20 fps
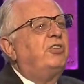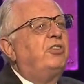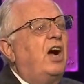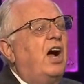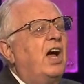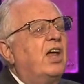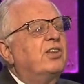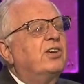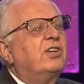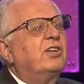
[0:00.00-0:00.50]

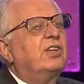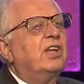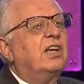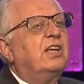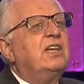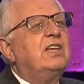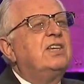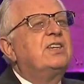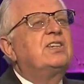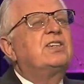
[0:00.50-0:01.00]
Father
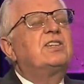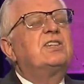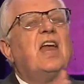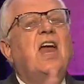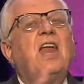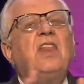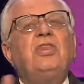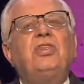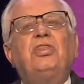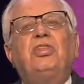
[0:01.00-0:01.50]
that he
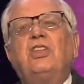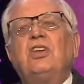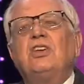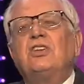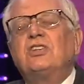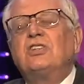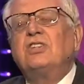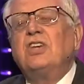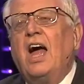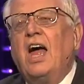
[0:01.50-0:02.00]
sent the
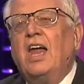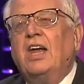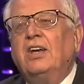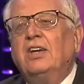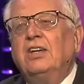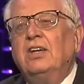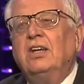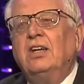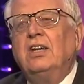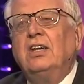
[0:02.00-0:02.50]

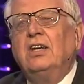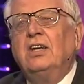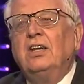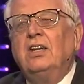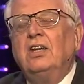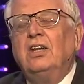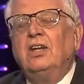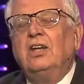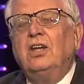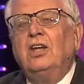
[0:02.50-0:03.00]
Son
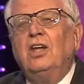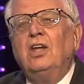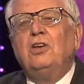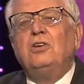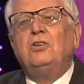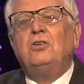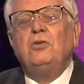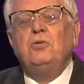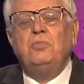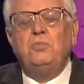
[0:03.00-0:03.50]

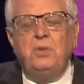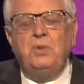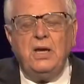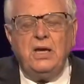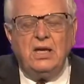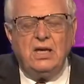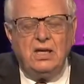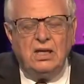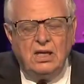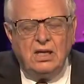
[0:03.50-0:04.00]
to
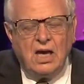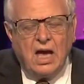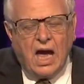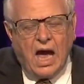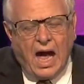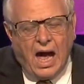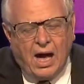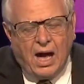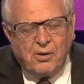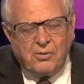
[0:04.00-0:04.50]
be
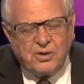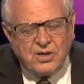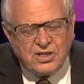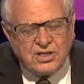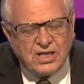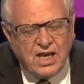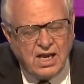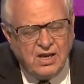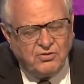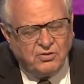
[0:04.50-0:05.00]
our
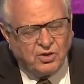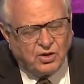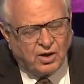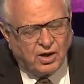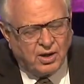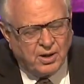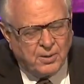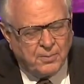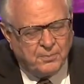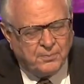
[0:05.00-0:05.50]
Savior.